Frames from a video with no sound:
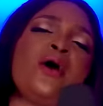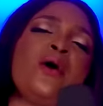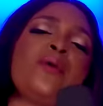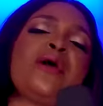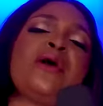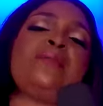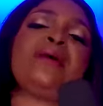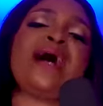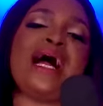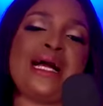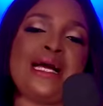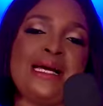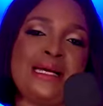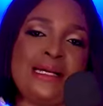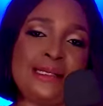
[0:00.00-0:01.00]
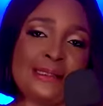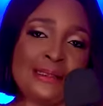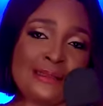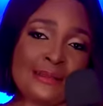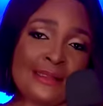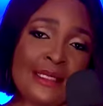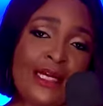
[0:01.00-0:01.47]
We are back
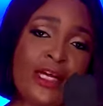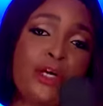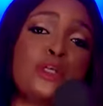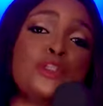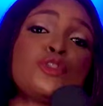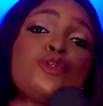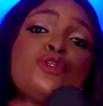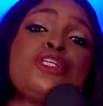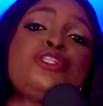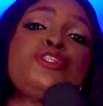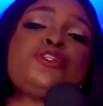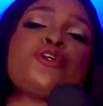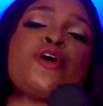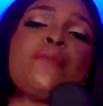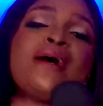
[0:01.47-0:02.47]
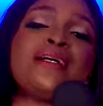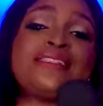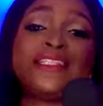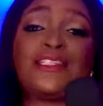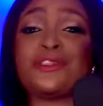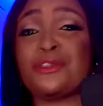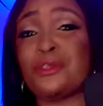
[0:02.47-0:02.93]
to the
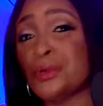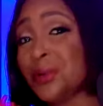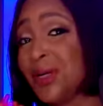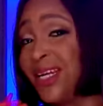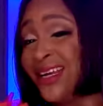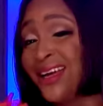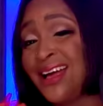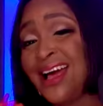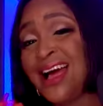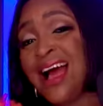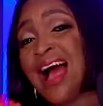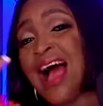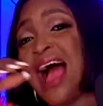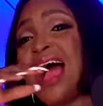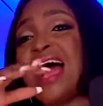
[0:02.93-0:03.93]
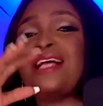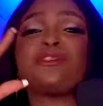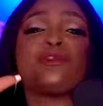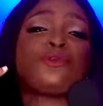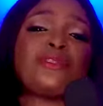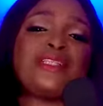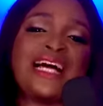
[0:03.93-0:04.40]
traumatic story. I had
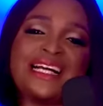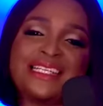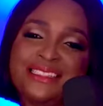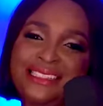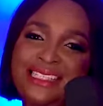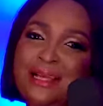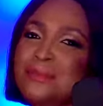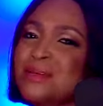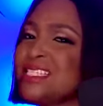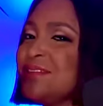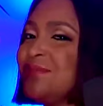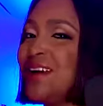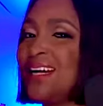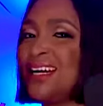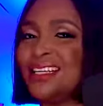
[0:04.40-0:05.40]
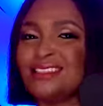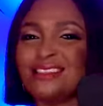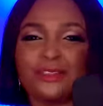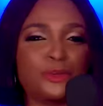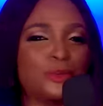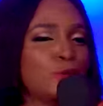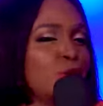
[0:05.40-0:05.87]
to dance. Let me see if I
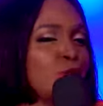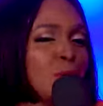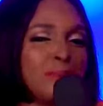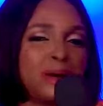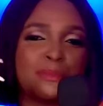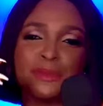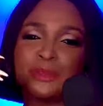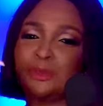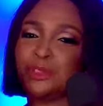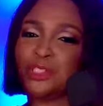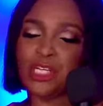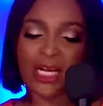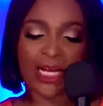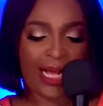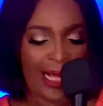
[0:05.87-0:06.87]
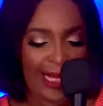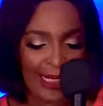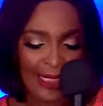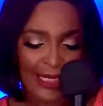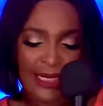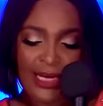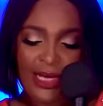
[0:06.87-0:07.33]
can do some abito shika.
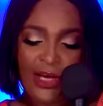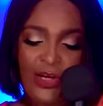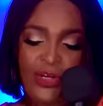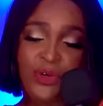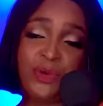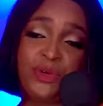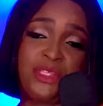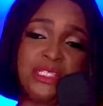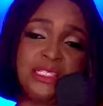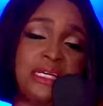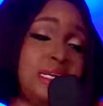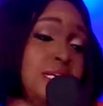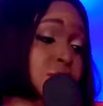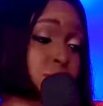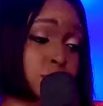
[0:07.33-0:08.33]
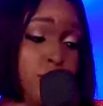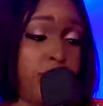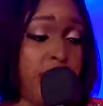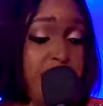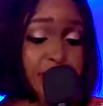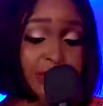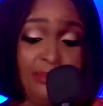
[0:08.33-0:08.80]
You understand? I'll show you
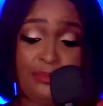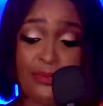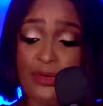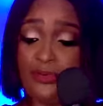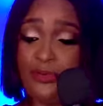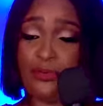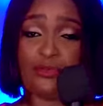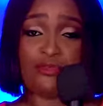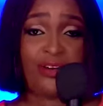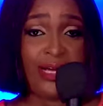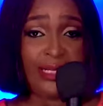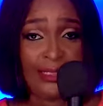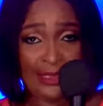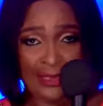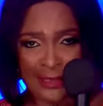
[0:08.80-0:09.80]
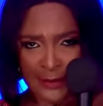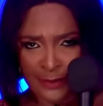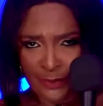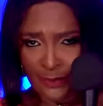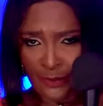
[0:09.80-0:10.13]
guys my beautiful dress.